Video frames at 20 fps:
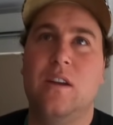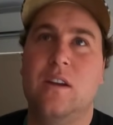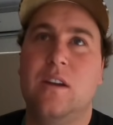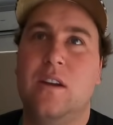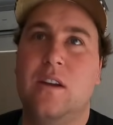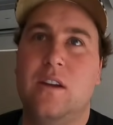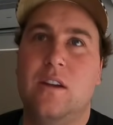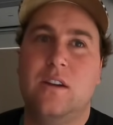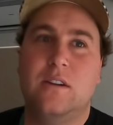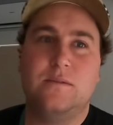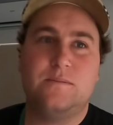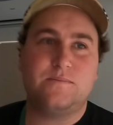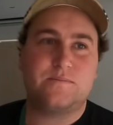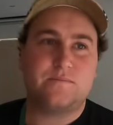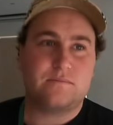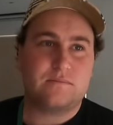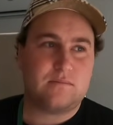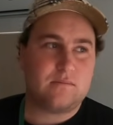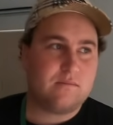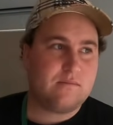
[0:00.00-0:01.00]
Yeah, it
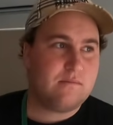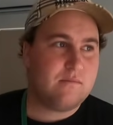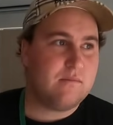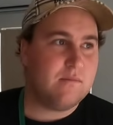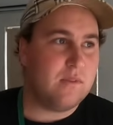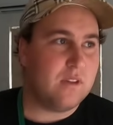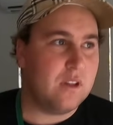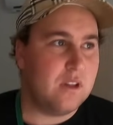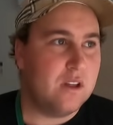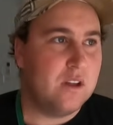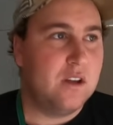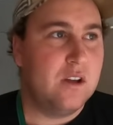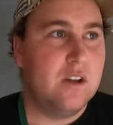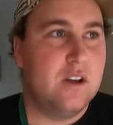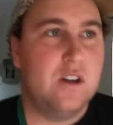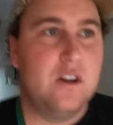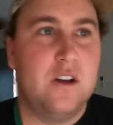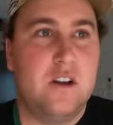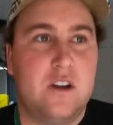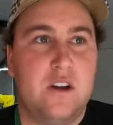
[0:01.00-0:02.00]
was eight hundred dollars
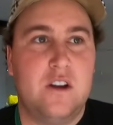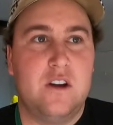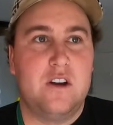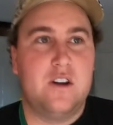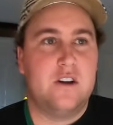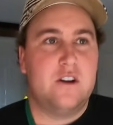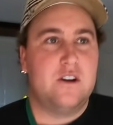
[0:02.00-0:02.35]
for three